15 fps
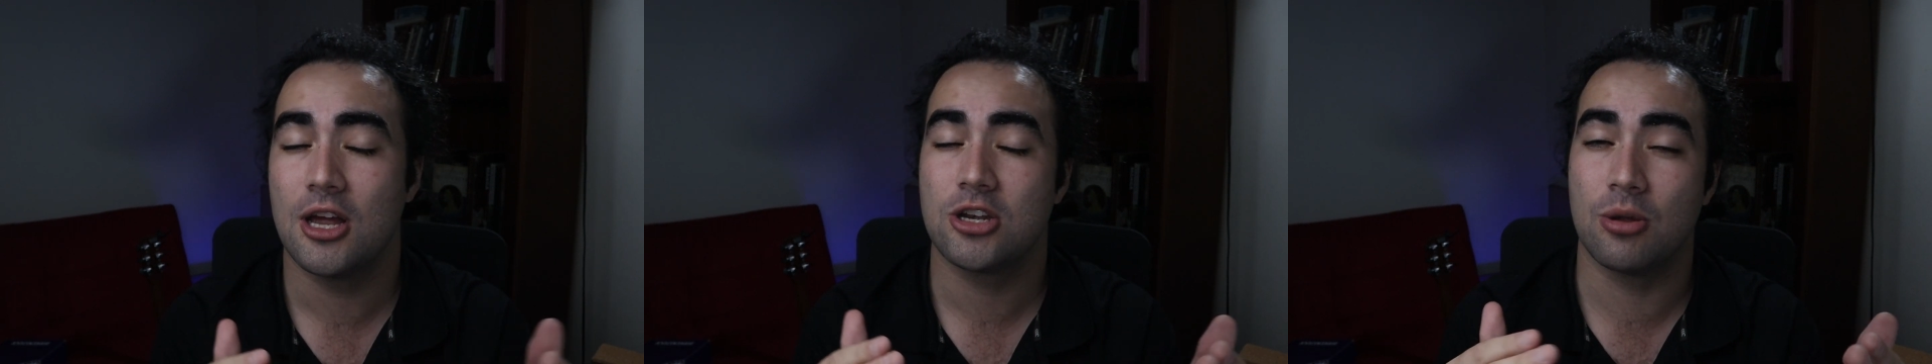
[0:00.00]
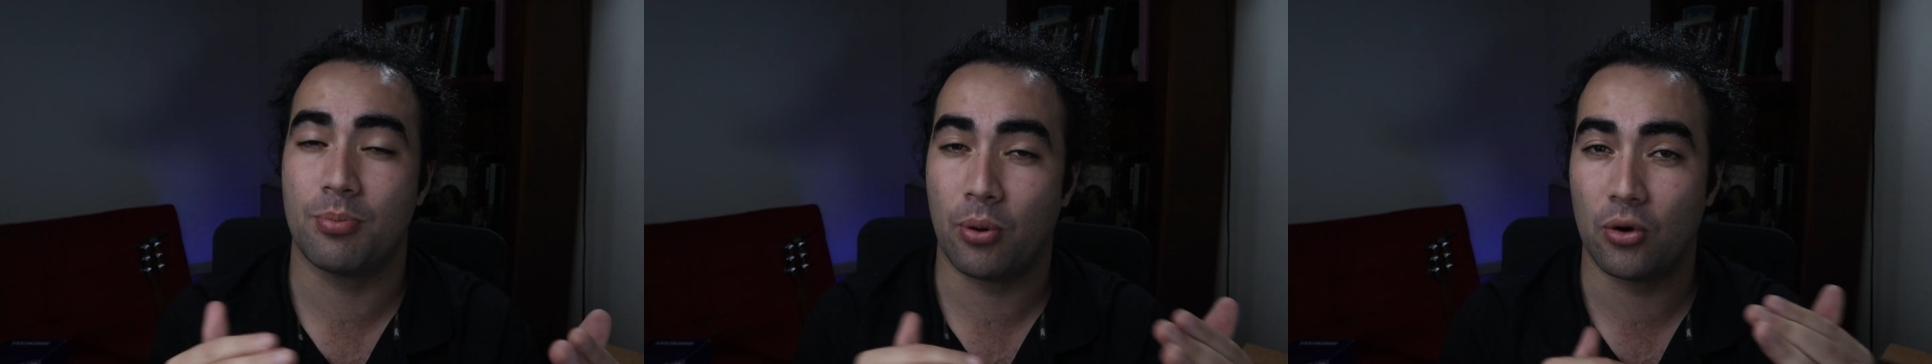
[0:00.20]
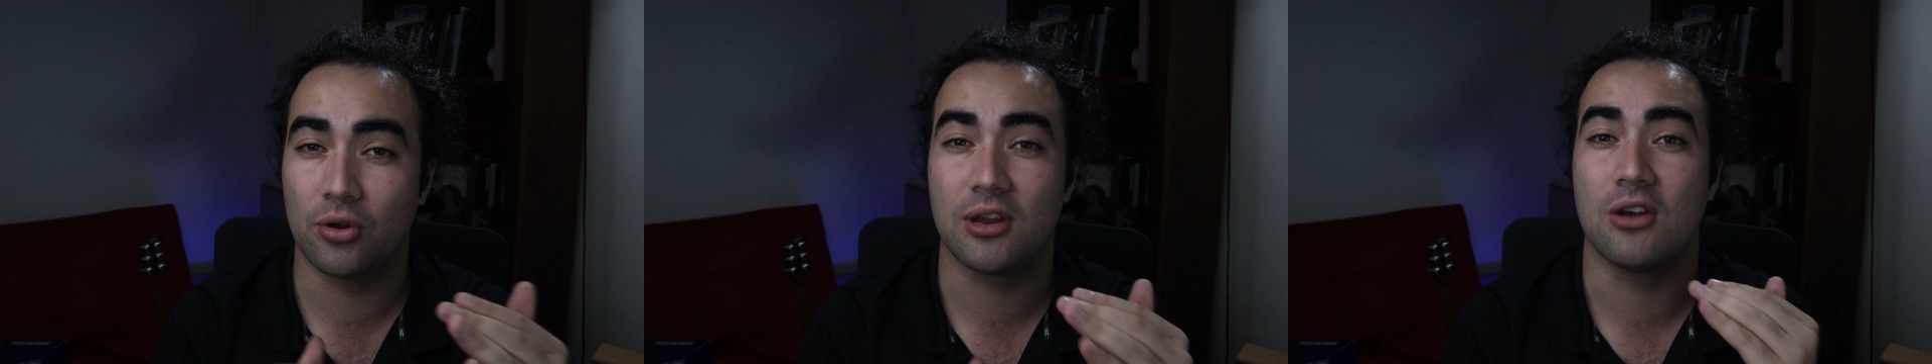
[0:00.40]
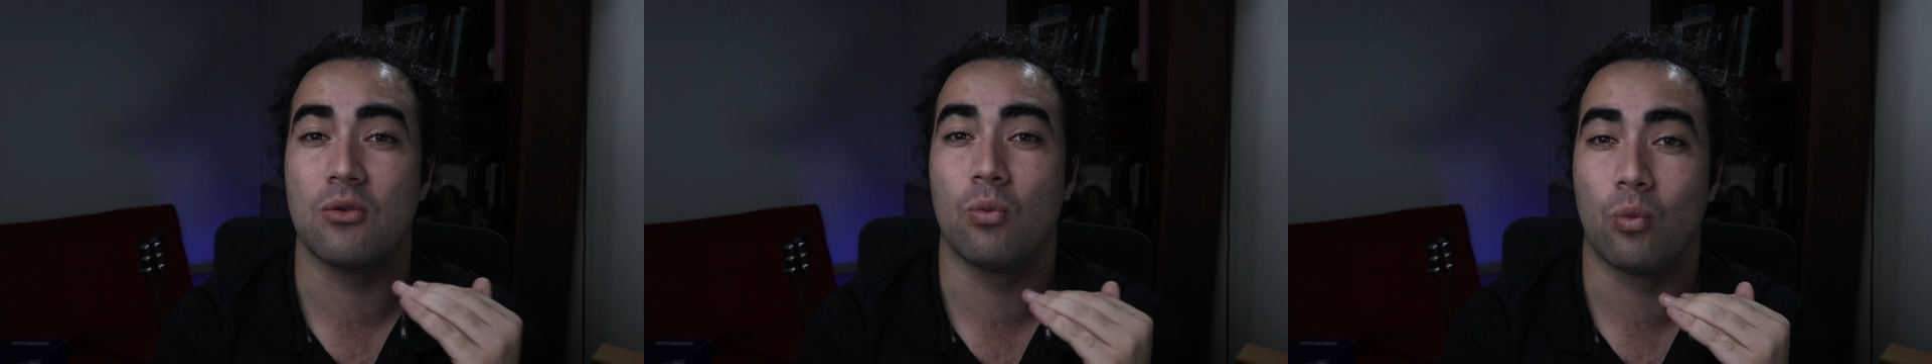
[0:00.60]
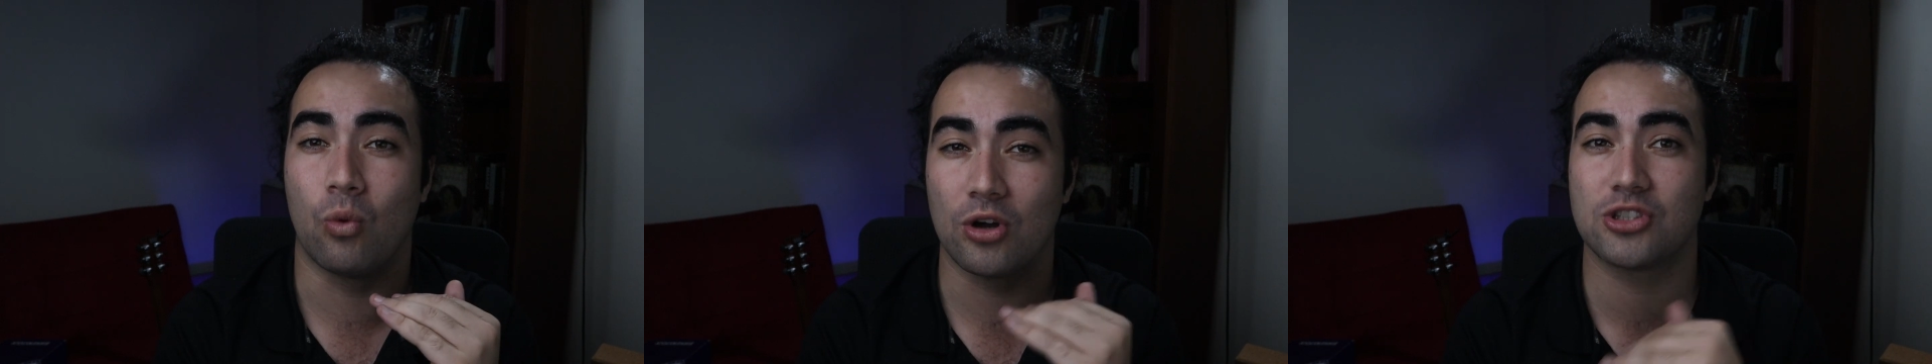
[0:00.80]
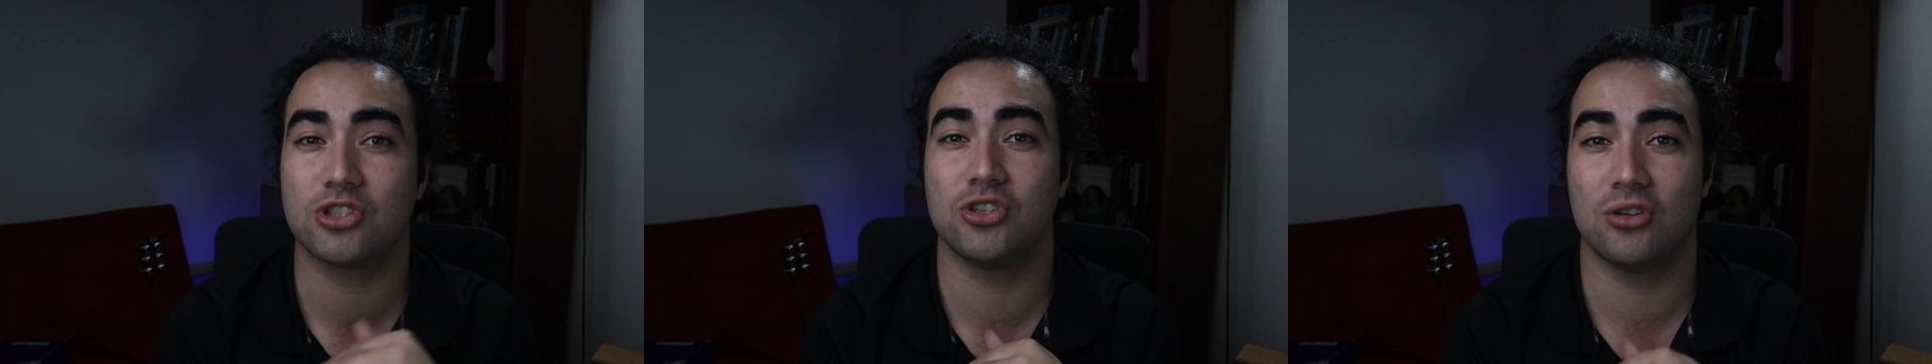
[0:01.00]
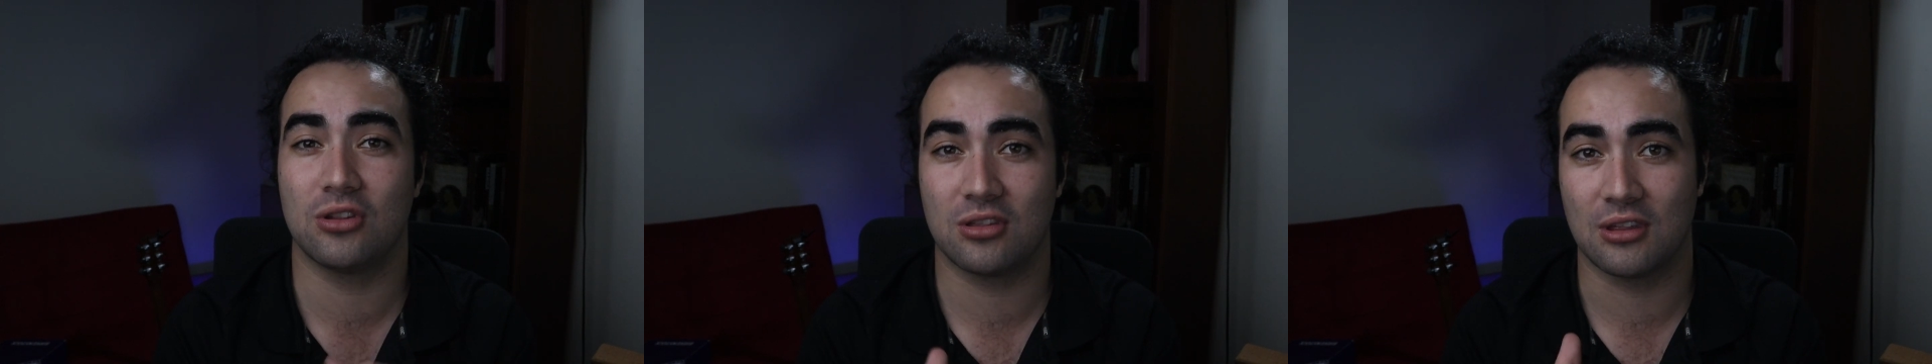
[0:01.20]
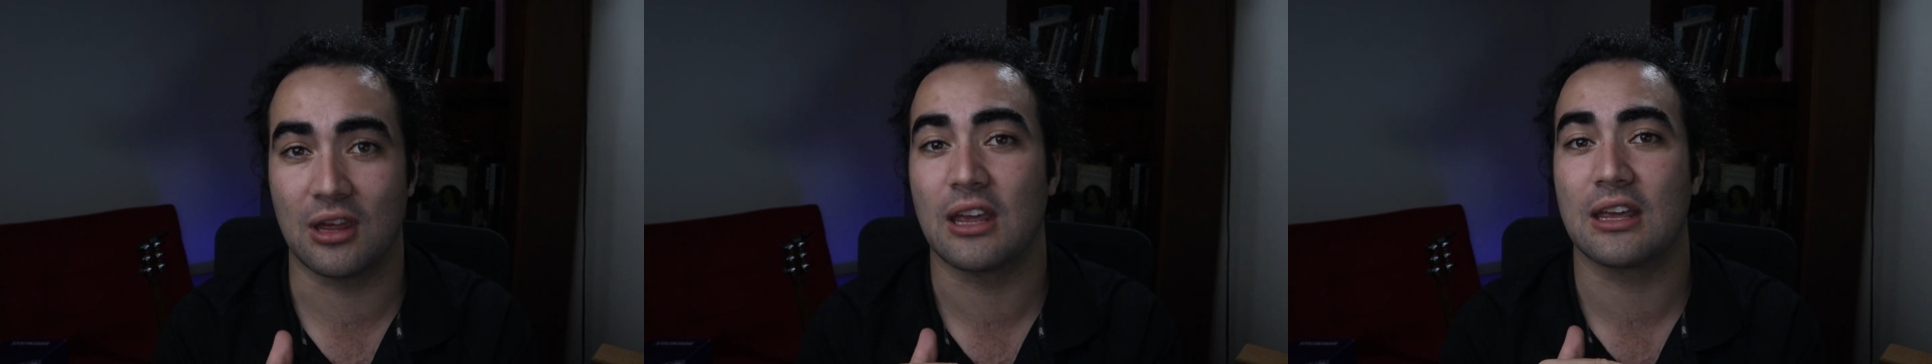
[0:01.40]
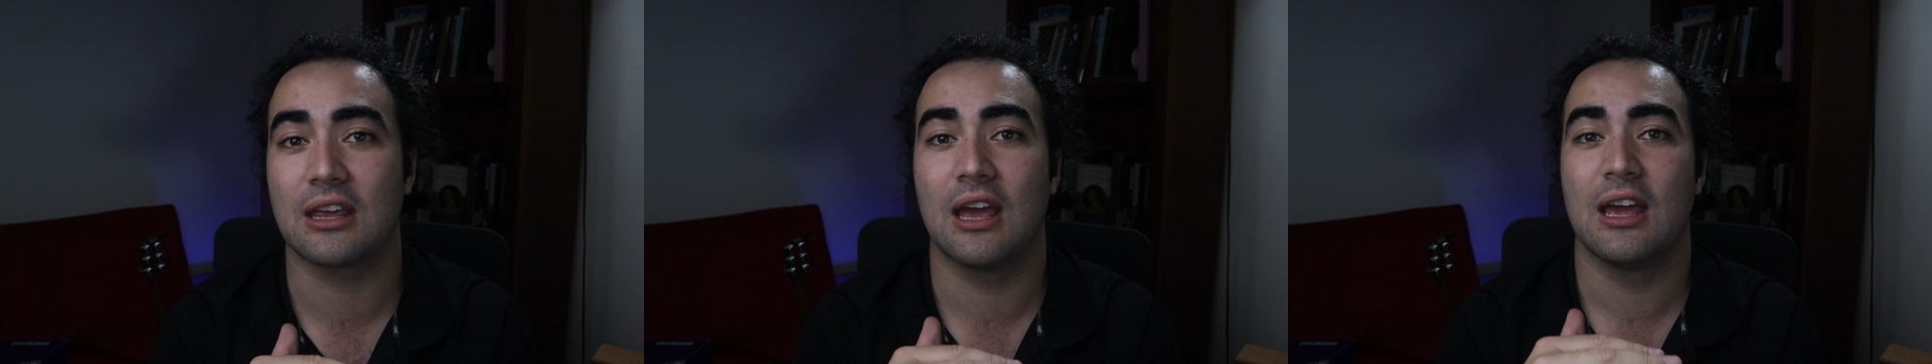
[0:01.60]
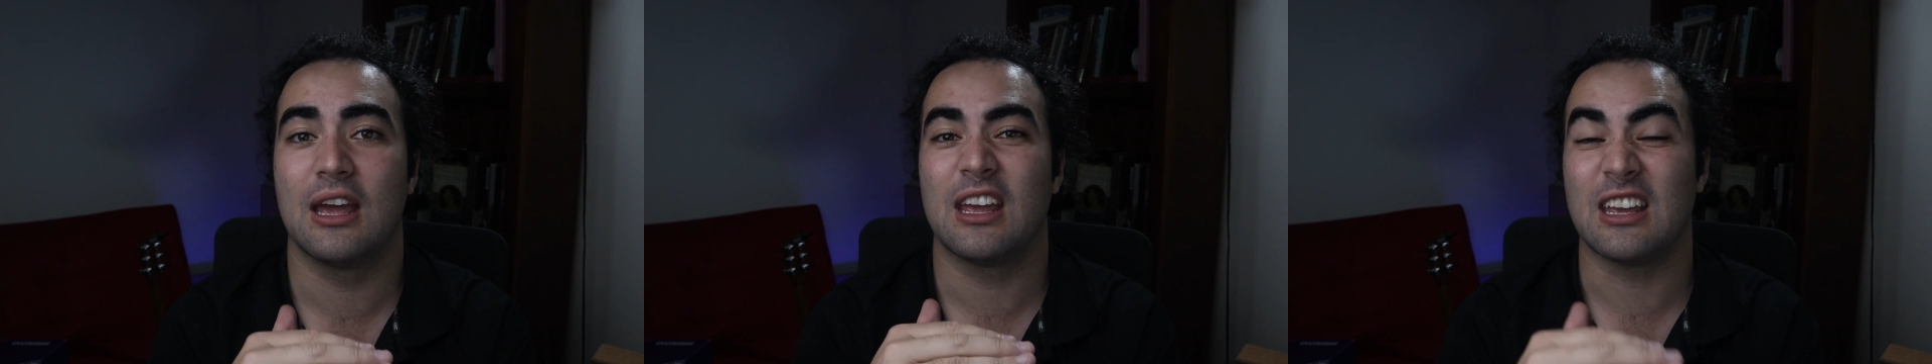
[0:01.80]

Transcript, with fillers: to put in what you think